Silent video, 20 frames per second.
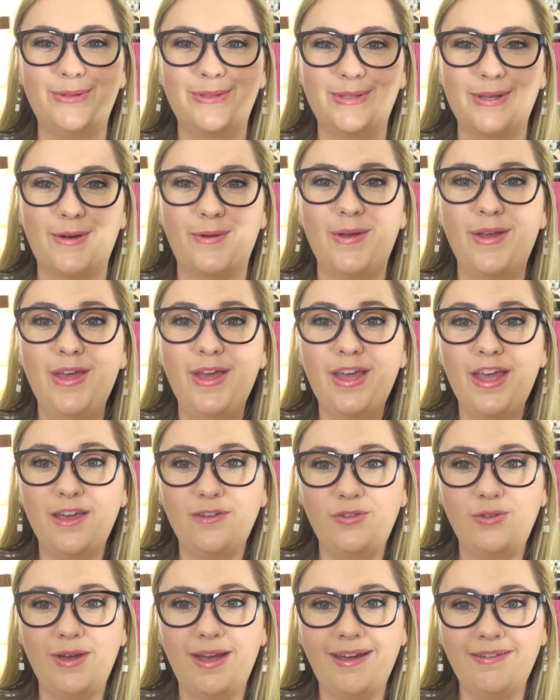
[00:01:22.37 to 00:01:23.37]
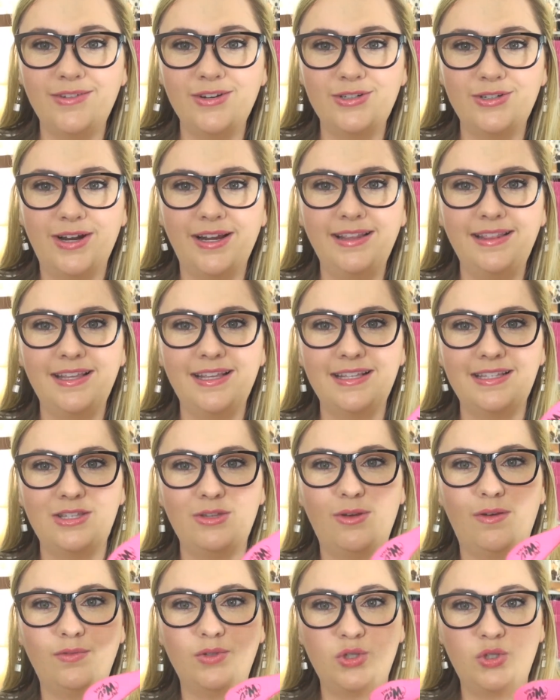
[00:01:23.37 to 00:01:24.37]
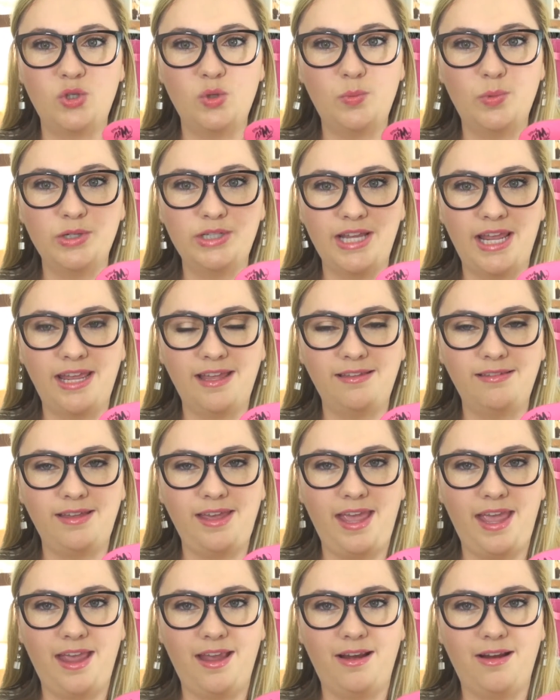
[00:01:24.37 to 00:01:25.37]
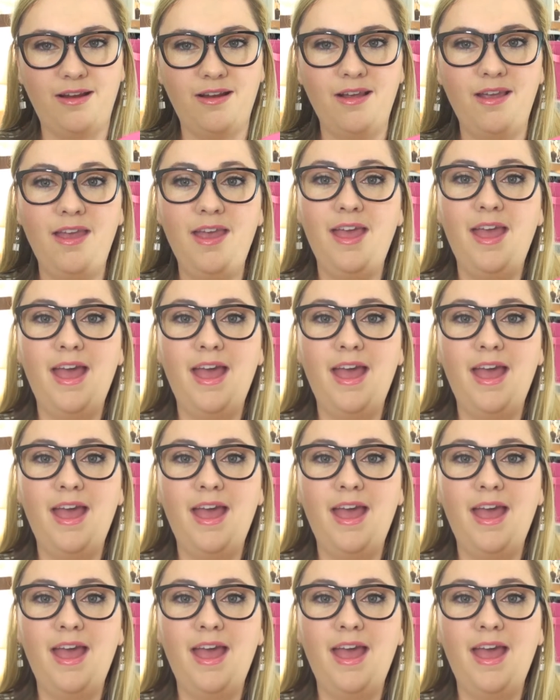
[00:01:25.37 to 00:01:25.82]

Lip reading: So if you haven't tried this, you have super tangly hair.